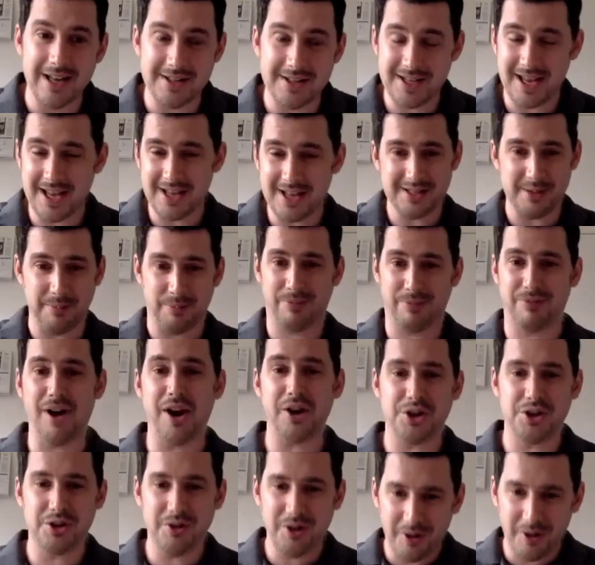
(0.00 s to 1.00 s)
It takes the
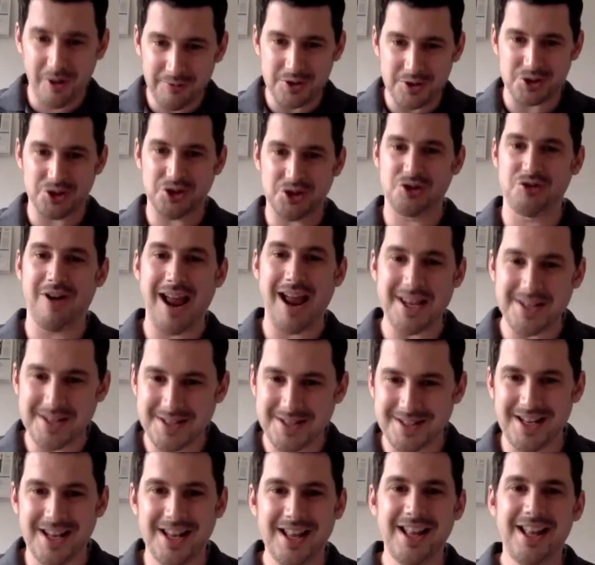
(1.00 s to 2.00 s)
pressure off, the
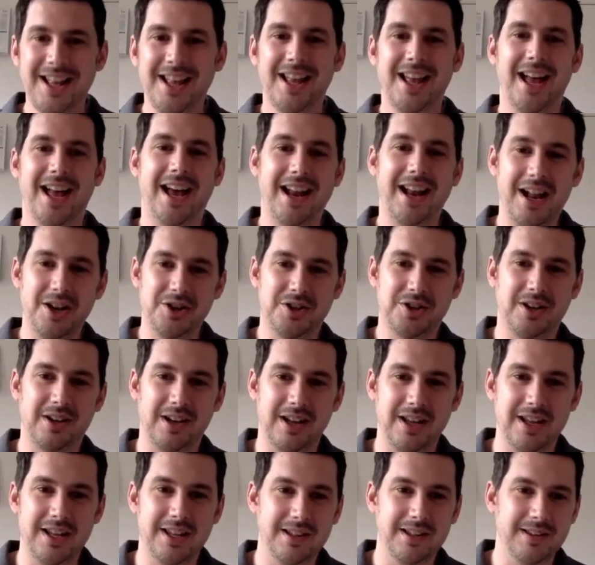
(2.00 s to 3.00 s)
stress. And
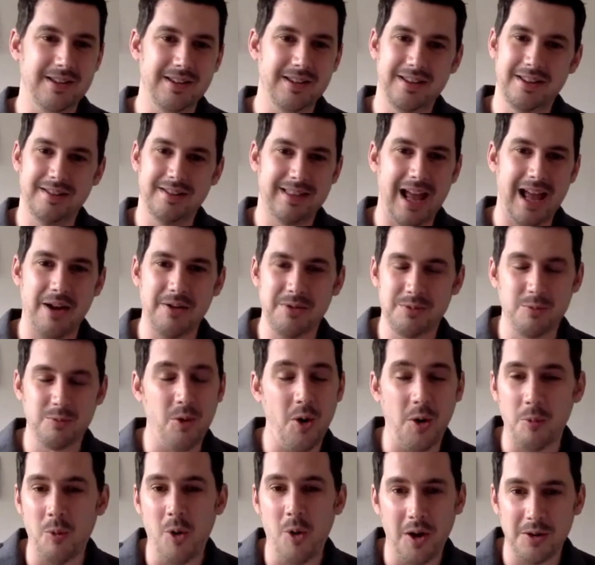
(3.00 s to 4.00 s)
actually, that was
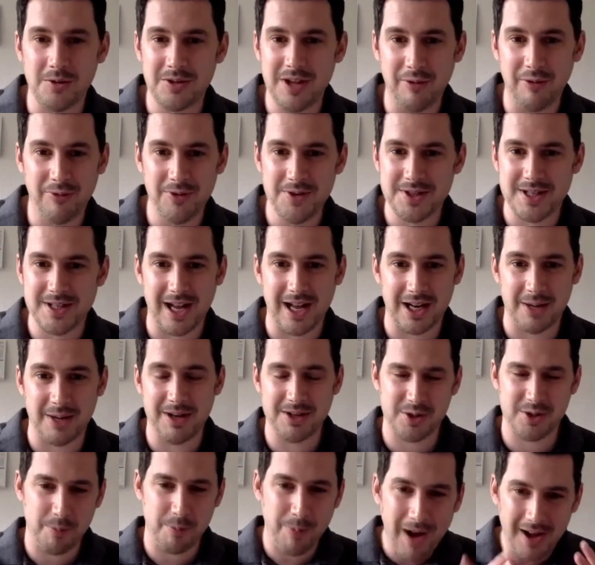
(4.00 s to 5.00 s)
what a difference that can
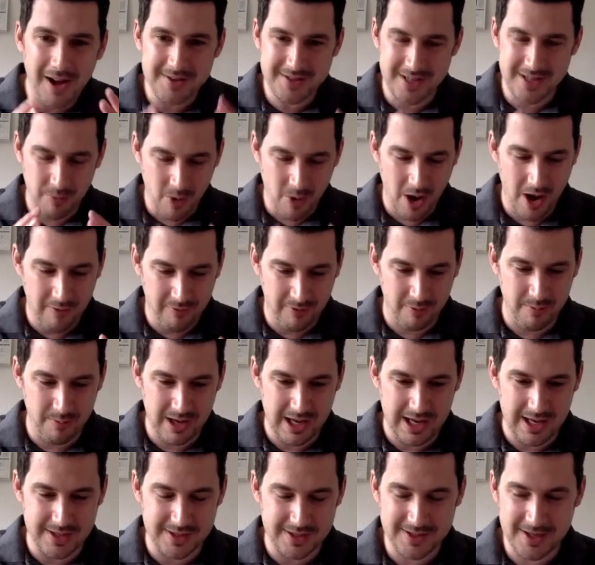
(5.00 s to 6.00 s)
make. So part-time work for
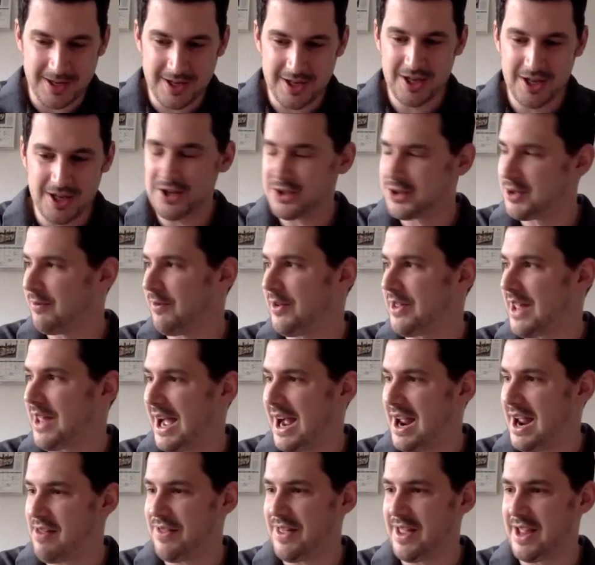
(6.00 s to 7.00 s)
me is something that
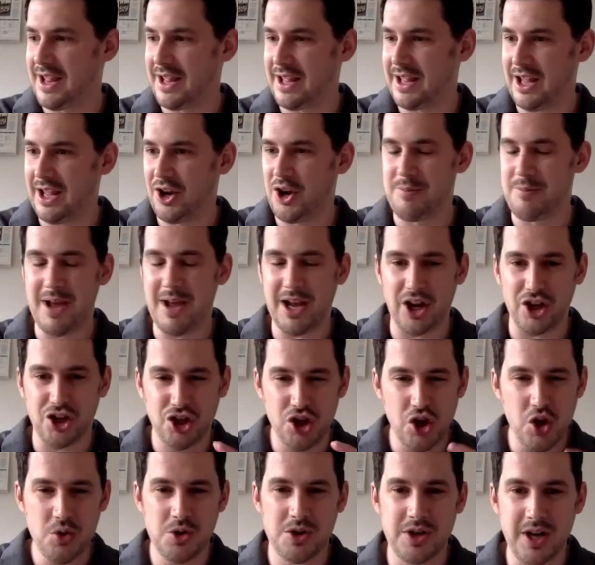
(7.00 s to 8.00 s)
I think could make a
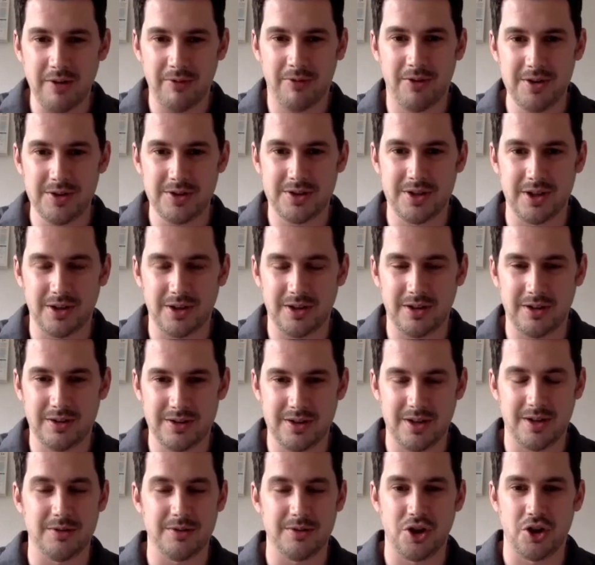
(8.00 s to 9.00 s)
huge difference
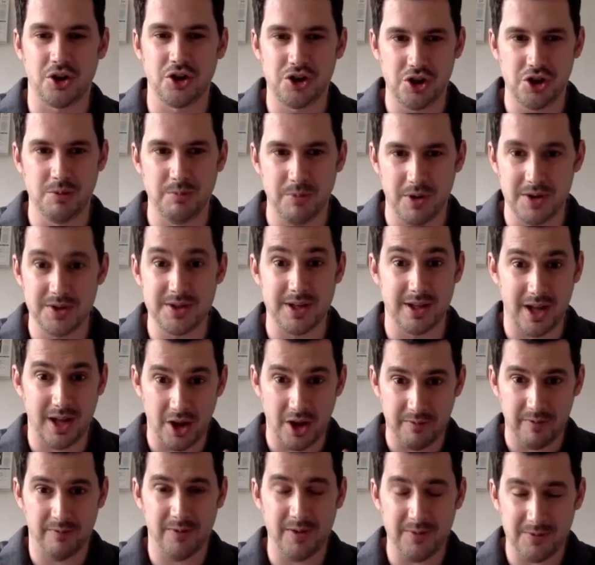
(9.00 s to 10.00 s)
to consumers and that
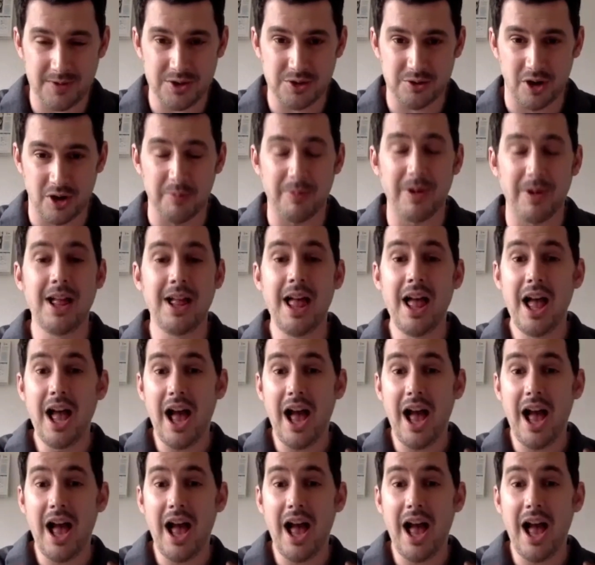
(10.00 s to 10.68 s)
over 50s group.